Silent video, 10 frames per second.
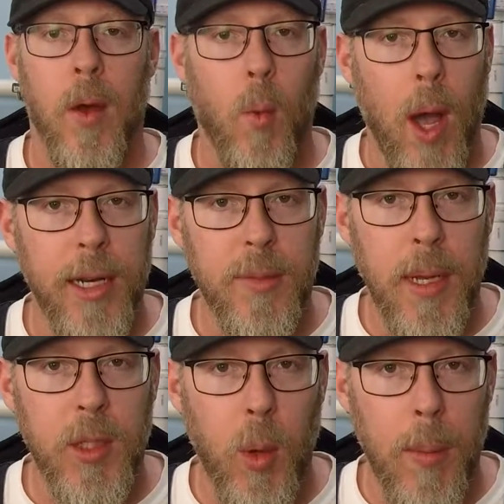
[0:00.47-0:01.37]
Why does
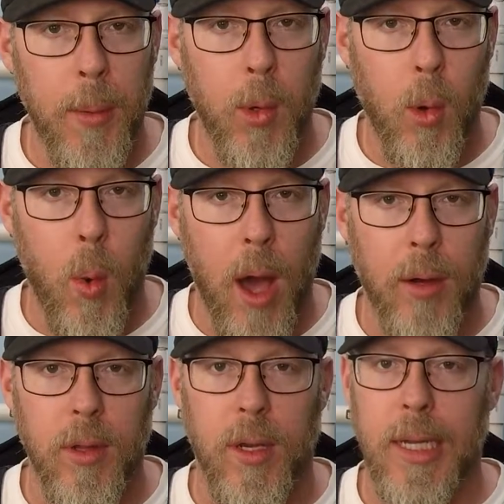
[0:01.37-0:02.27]
my swimming pool
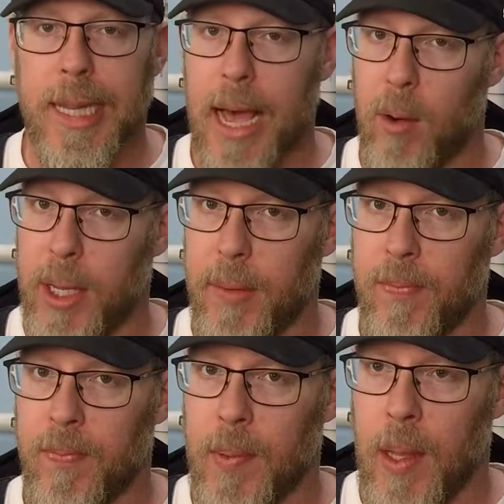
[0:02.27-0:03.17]
water look cloudy?
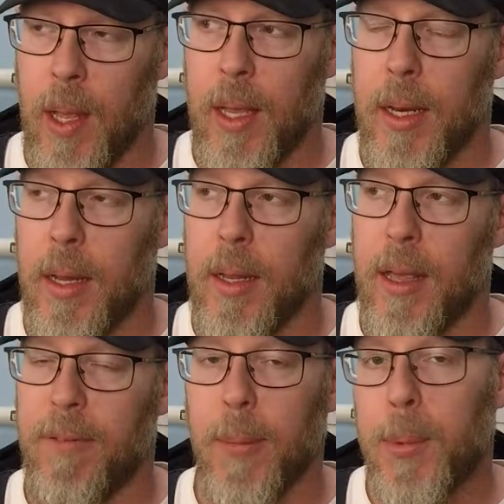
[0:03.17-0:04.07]

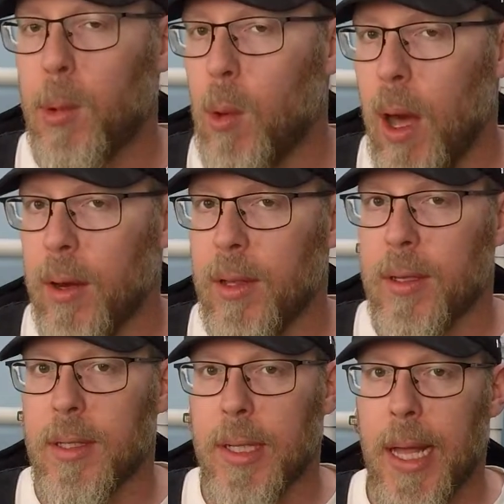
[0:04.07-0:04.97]
If your pool water
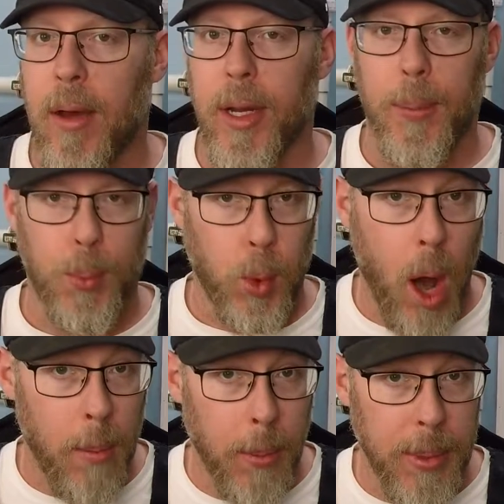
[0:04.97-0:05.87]
looks cloudy,
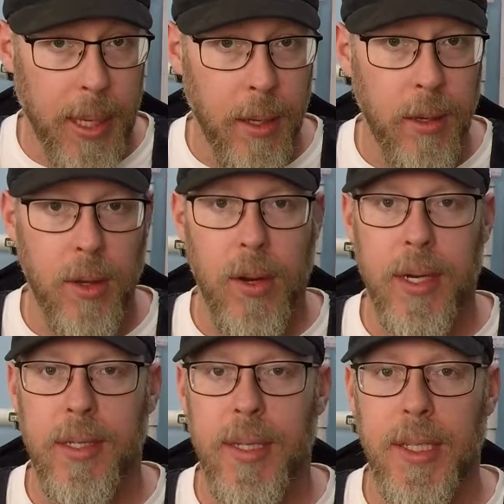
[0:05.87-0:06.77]
probably you're in
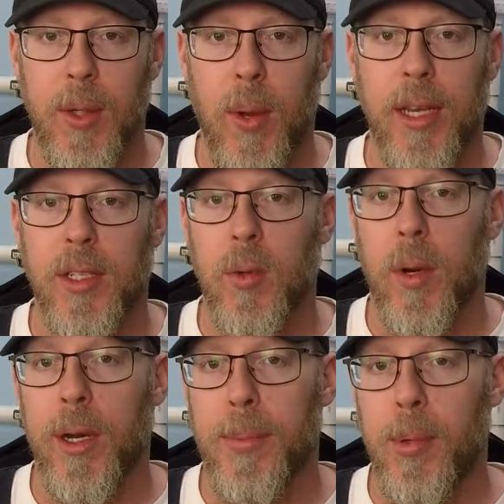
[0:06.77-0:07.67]
a situation where
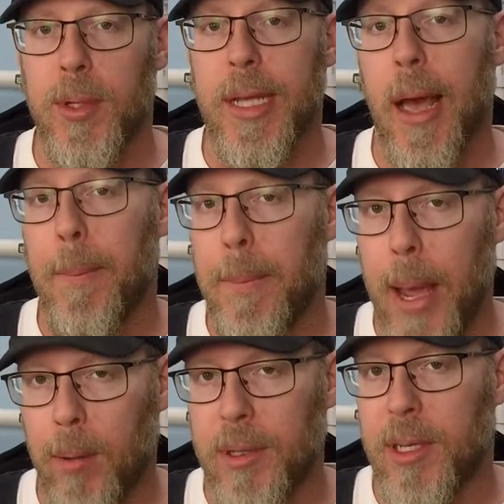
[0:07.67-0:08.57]
your pool's
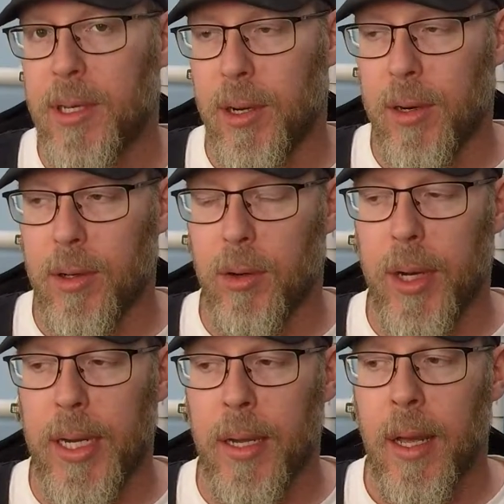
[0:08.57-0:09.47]
about to turn
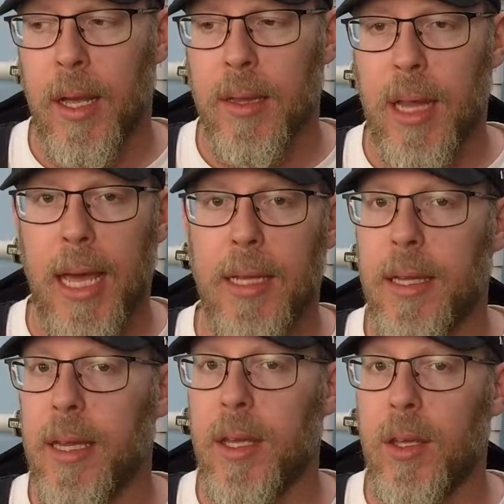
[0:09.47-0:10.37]
green.
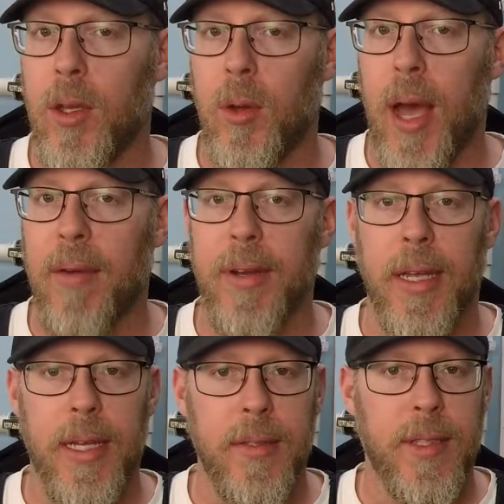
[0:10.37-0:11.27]
Likely you have an
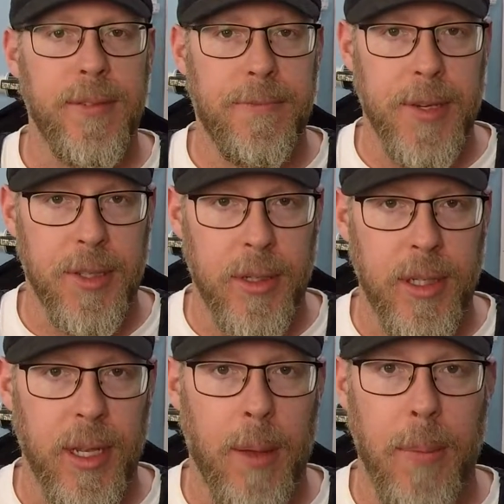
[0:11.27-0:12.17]

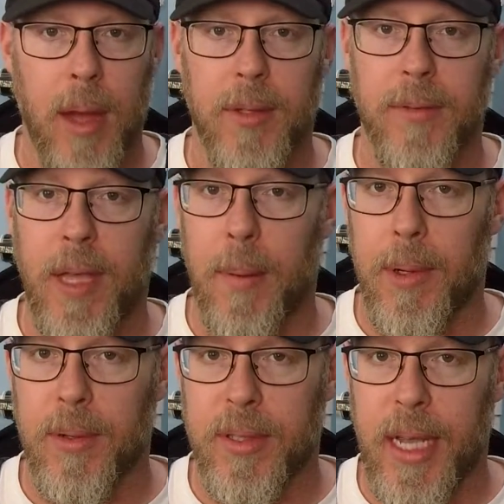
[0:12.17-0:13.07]
insufficient amount of
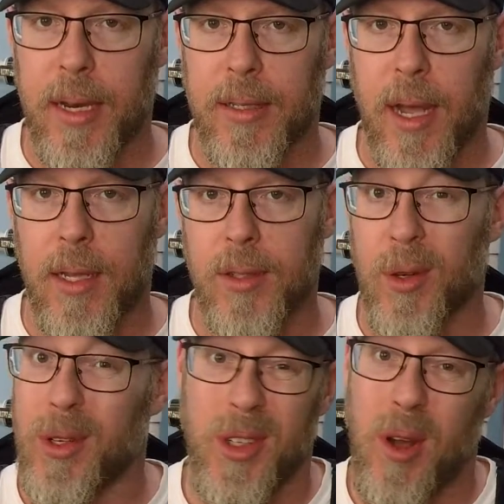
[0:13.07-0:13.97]
chemical sanitizer
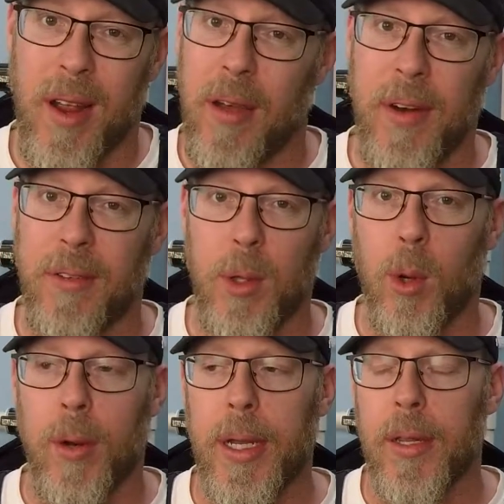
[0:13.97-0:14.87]
or you don't have enough
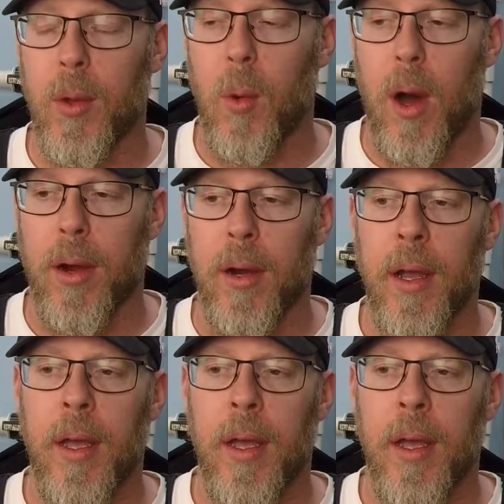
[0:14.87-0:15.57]
chlorine in the water.